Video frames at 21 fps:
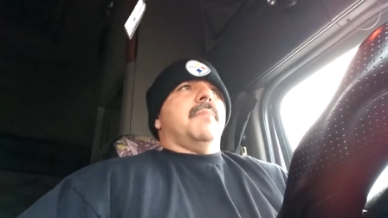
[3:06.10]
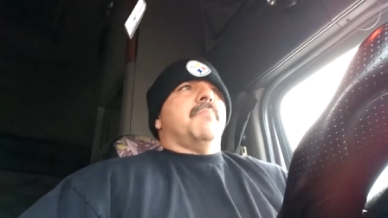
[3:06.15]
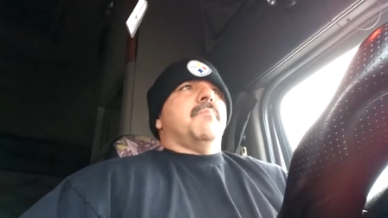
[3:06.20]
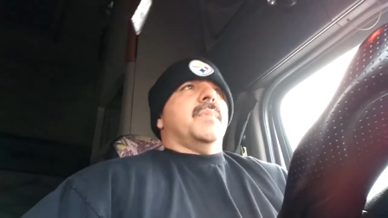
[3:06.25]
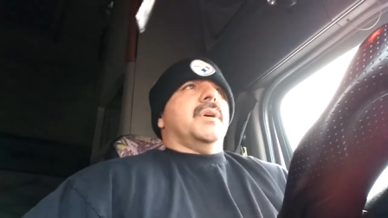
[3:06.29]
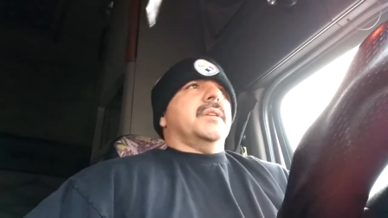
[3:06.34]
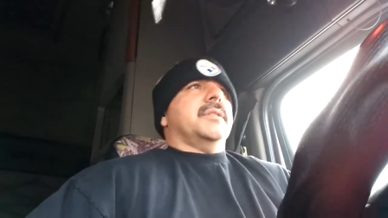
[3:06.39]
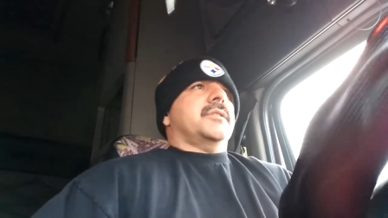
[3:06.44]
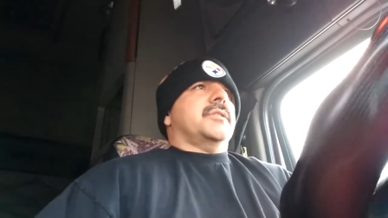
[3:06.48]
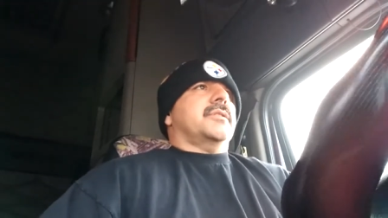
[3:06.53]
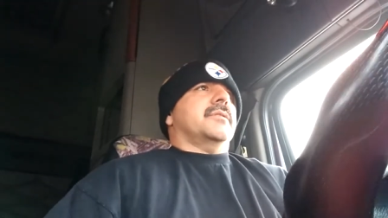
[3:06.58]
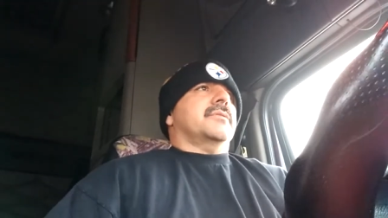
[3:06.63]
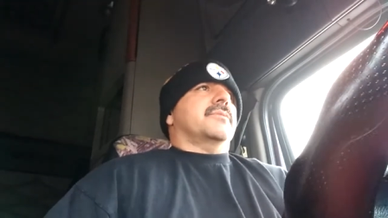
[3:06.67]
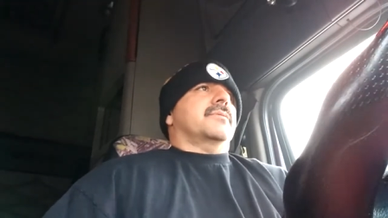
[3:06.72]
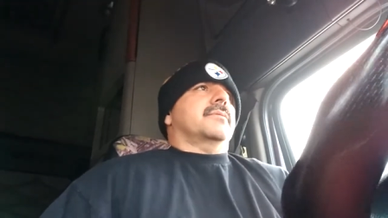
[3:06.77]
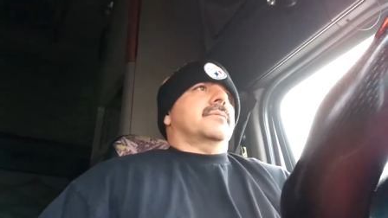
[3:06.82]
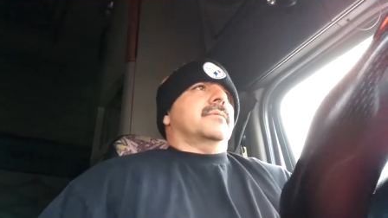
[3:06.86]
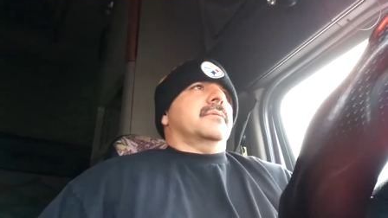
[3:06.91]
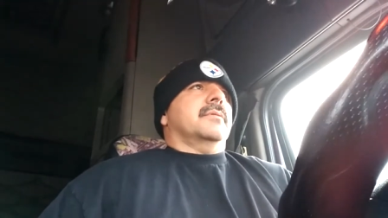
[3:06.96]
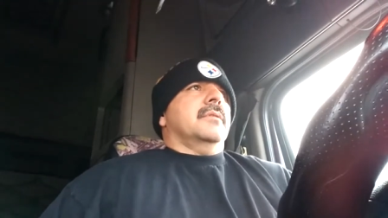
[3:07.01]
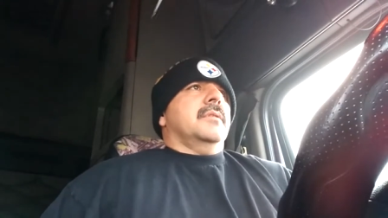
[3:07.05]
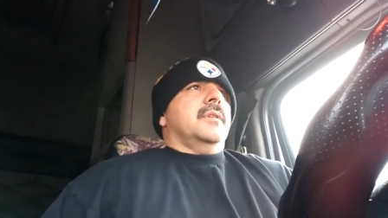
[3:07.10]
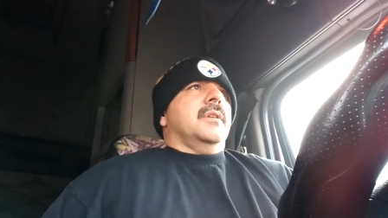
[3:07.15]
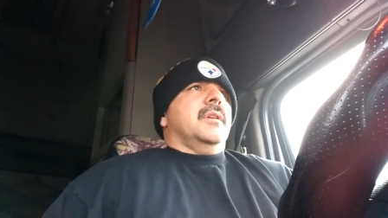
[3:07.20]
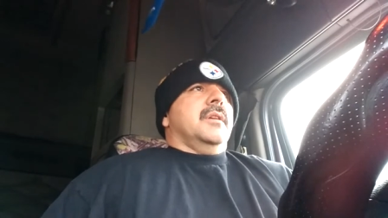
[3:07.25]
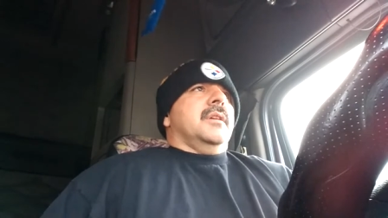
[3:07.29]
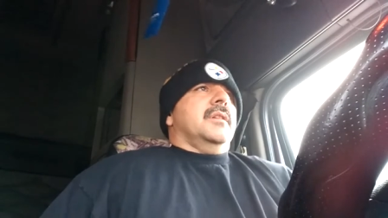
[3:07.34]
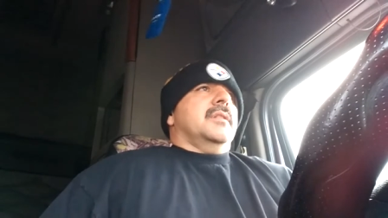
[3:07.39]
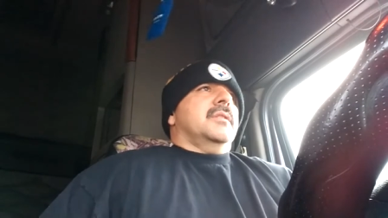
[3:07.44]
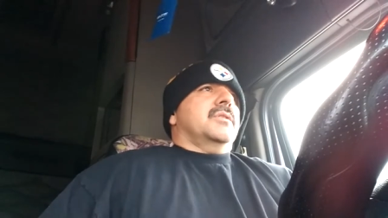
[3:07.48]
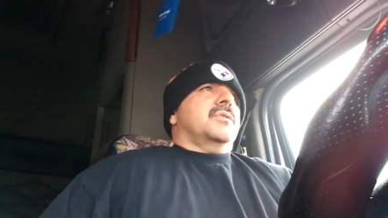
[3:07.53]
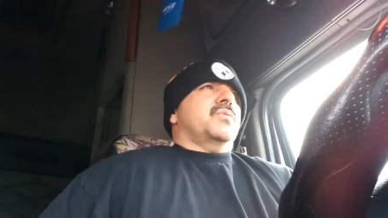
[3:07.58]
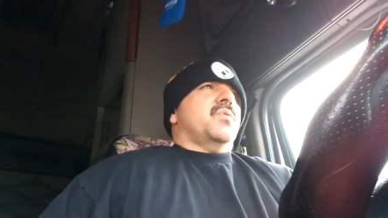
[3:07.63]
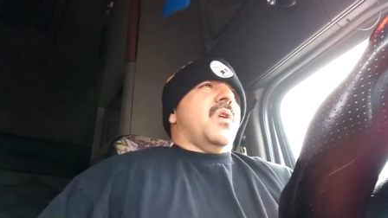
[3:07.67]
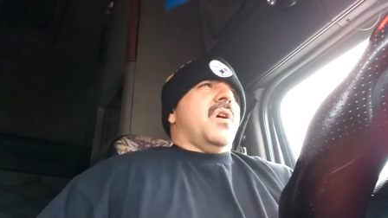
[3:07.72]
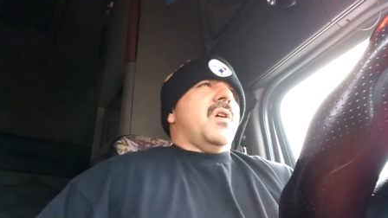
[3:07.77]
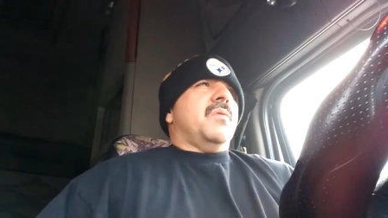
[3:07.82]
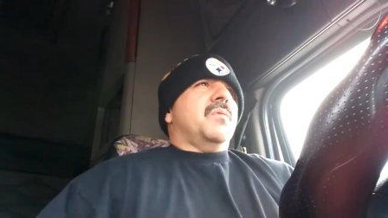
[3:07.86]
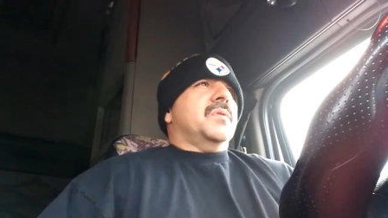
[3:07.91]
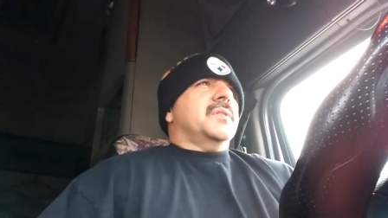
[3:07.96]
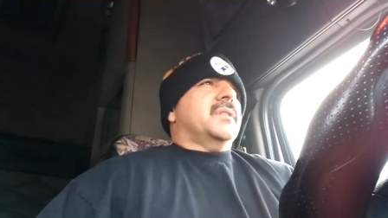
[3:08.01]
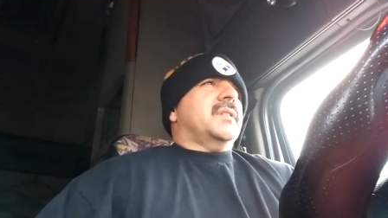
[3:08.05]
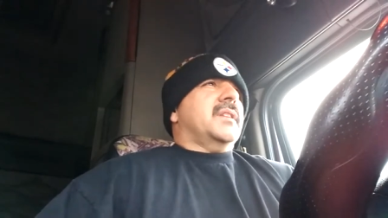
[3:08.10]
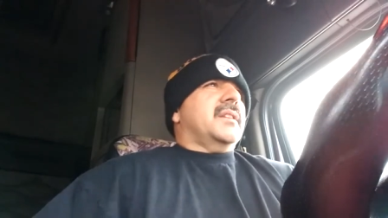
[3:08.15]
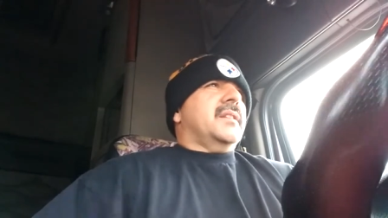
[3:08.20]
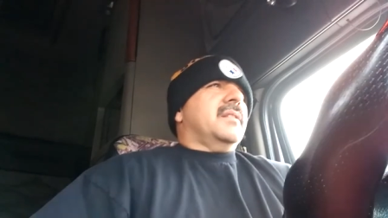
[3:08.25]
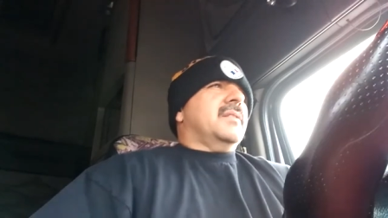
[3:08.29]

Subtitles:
much is wrong with it.